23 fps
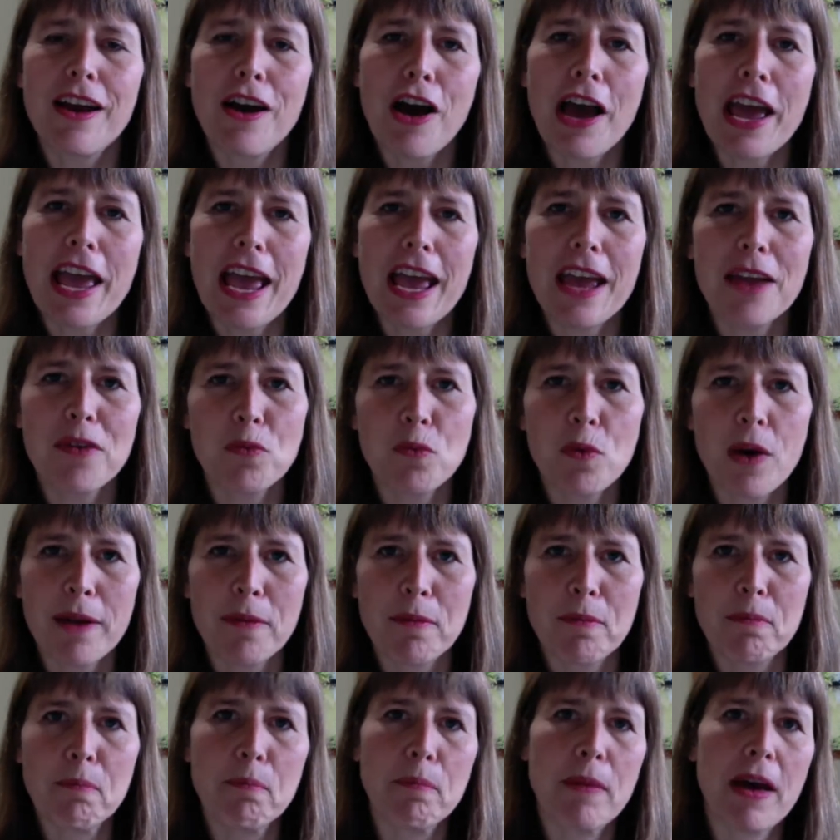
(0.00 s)
I had
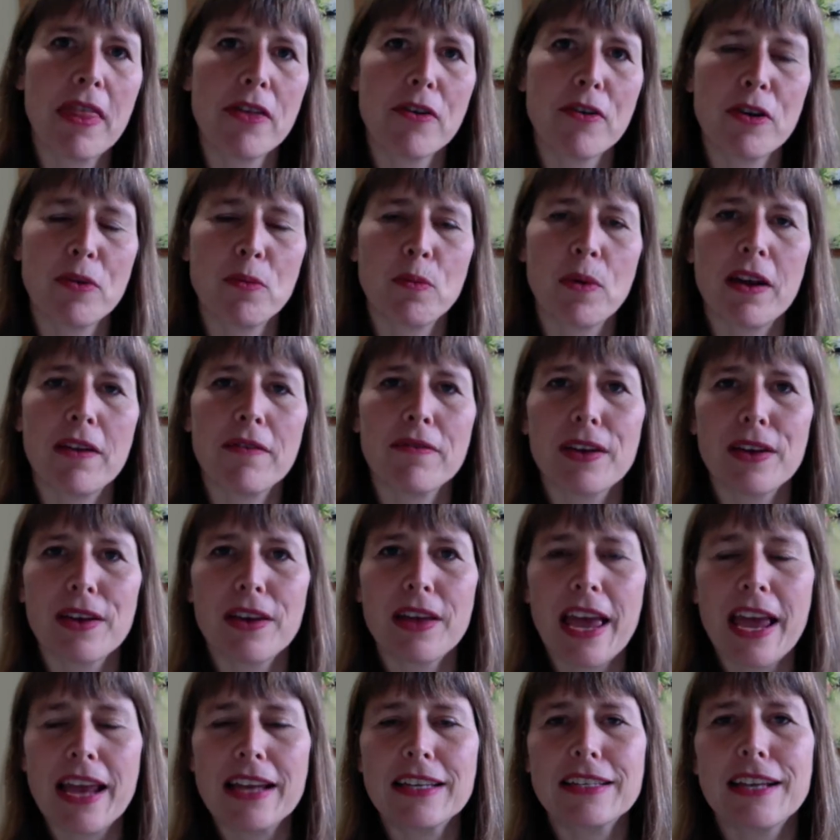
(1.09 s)
one mother in one of
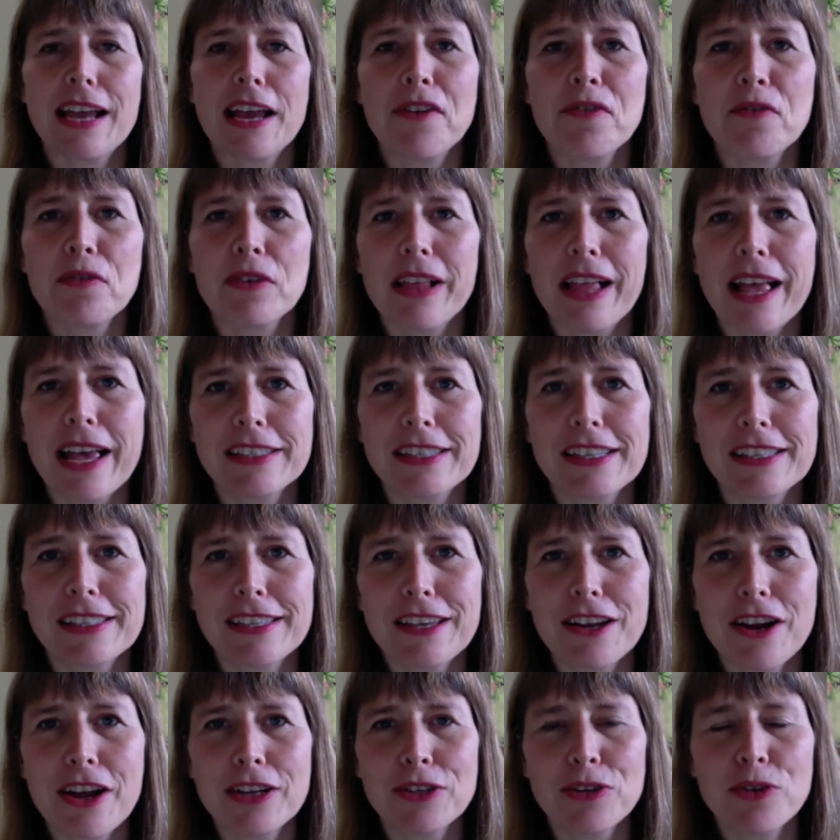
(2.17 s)
the antenatal classes
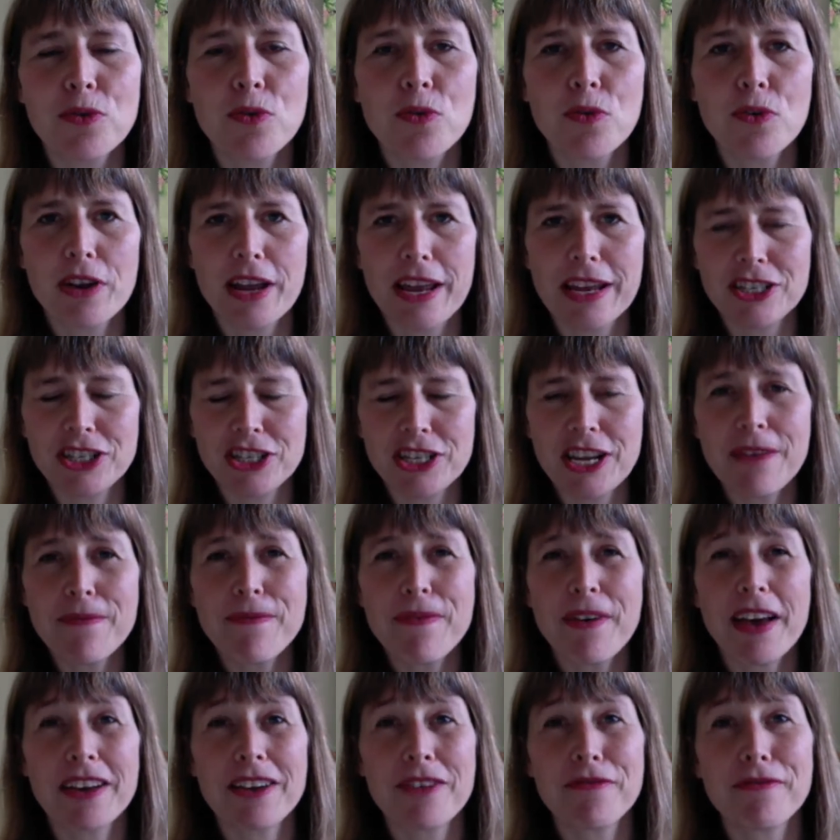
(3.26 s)
that I taught, and she
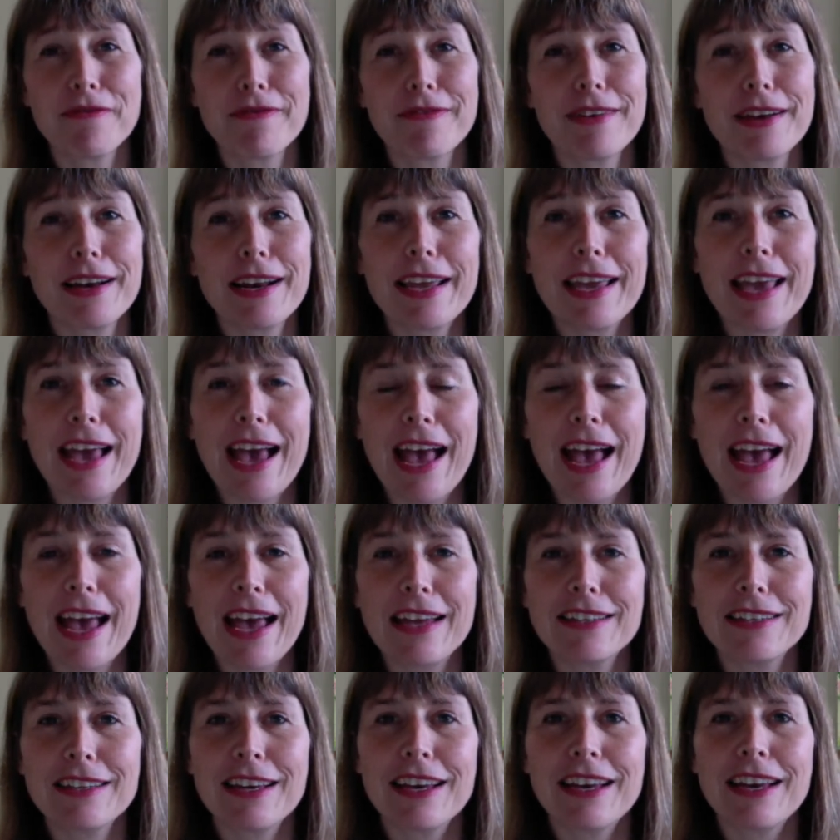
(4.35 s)
found it really
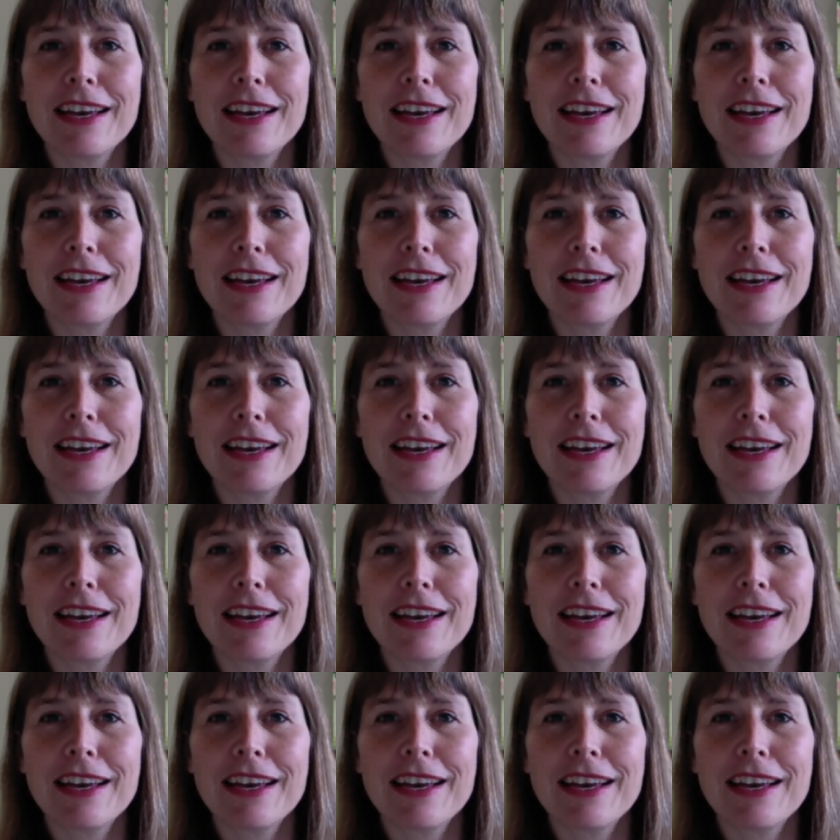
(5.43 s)
hard